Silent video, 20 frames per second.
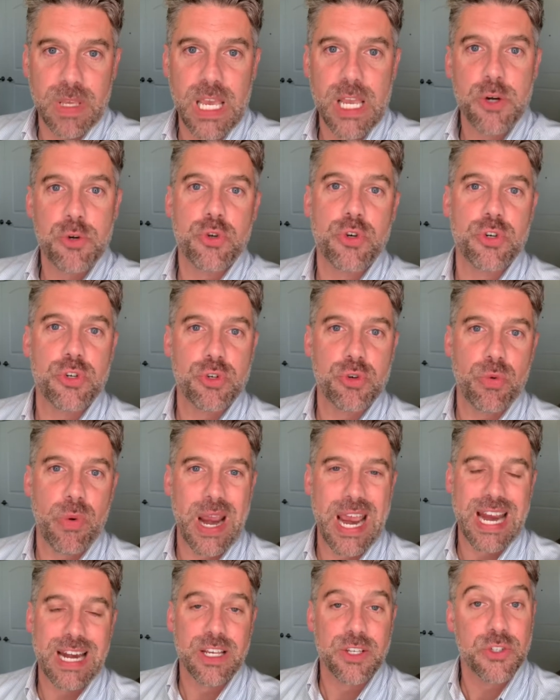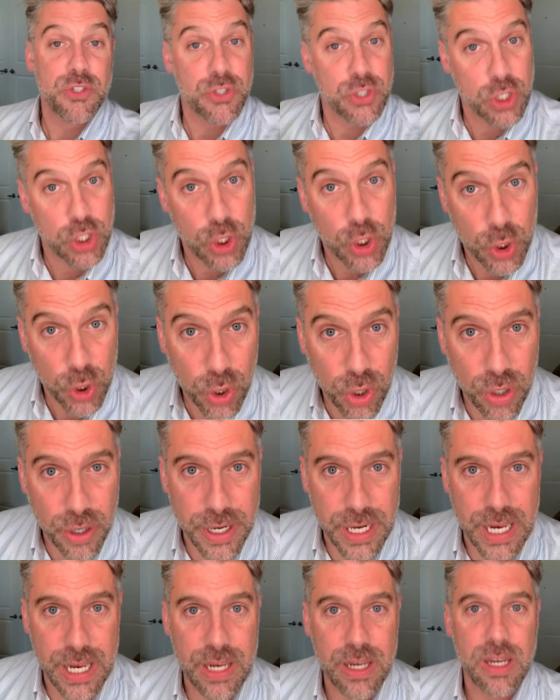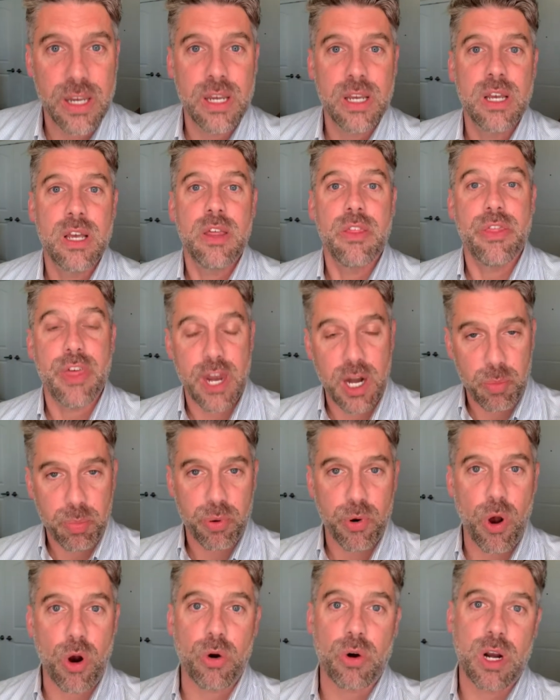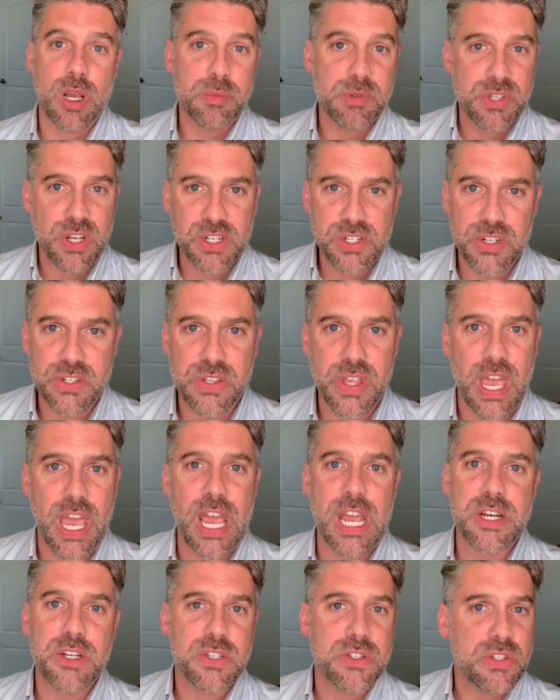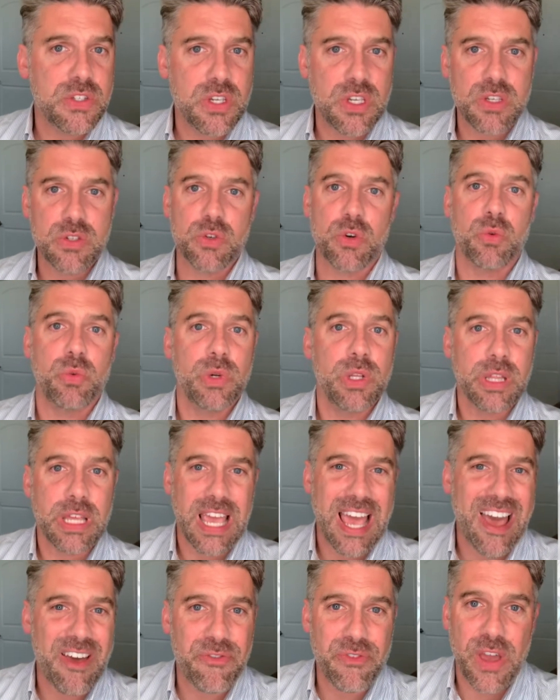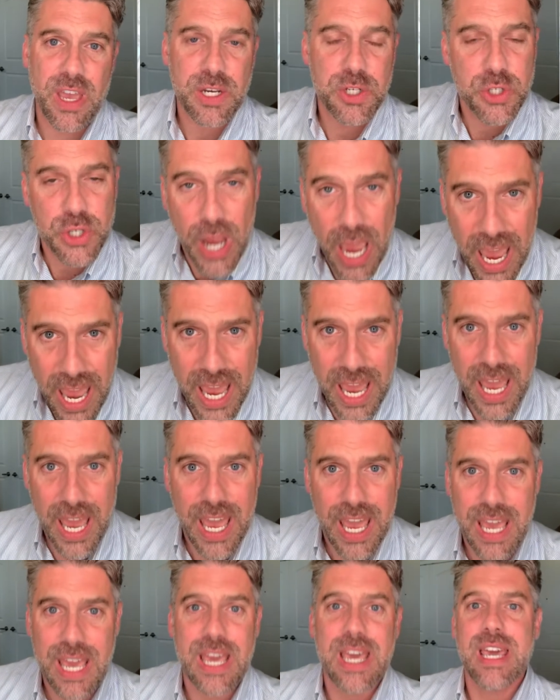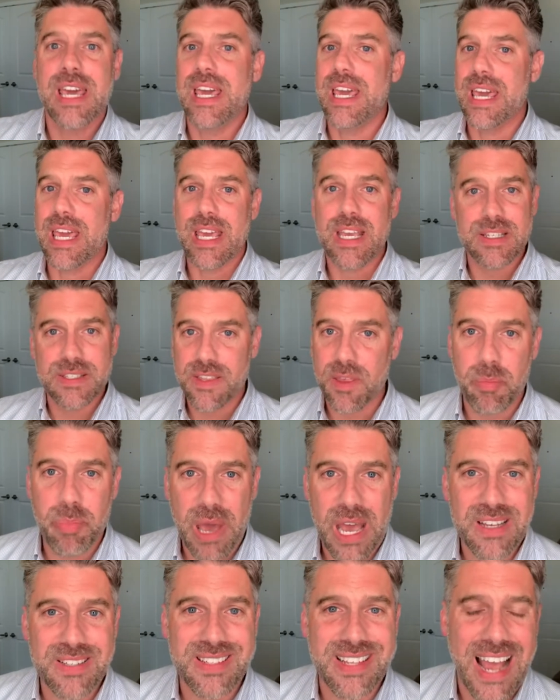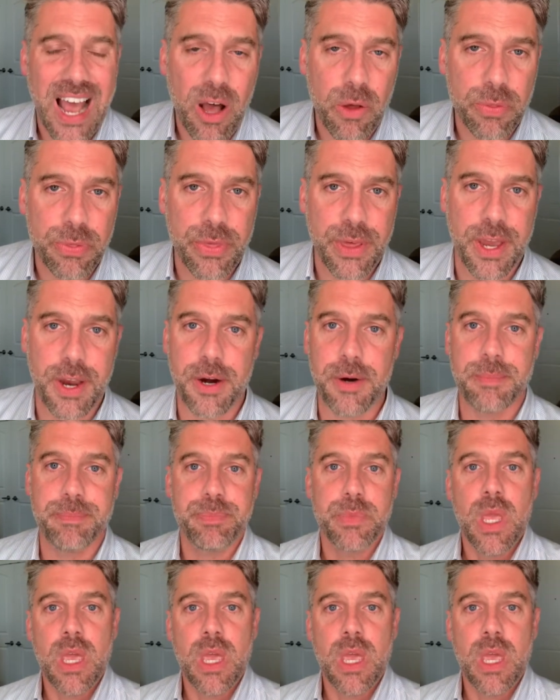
interest rate security, then a program such as the agencies or really FHA is the best out there.